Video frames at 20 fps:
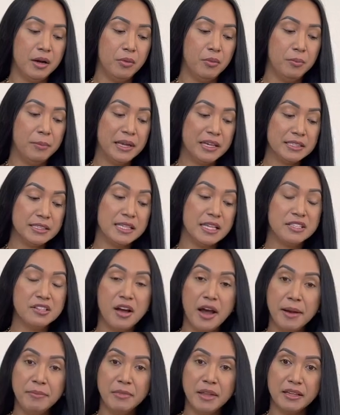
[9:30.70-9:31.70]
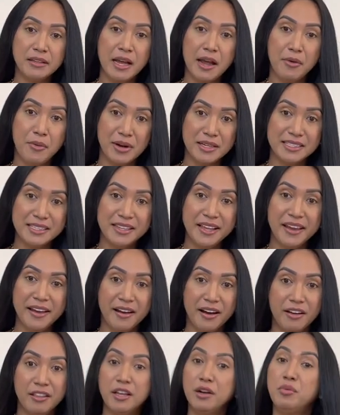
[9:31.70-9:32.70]
because the time that I was
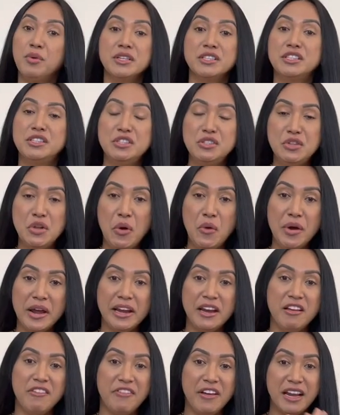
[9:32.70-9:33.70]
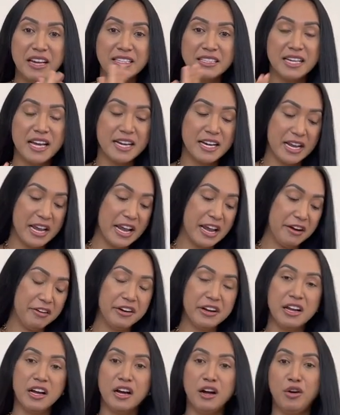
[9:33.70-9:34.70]
there, there was no elevated
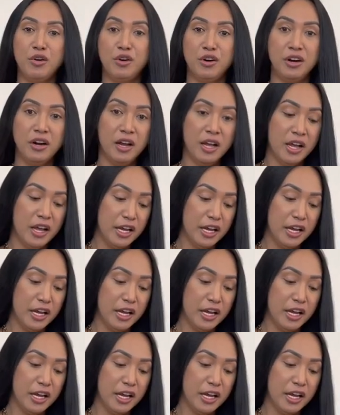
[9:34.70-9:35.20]
area or,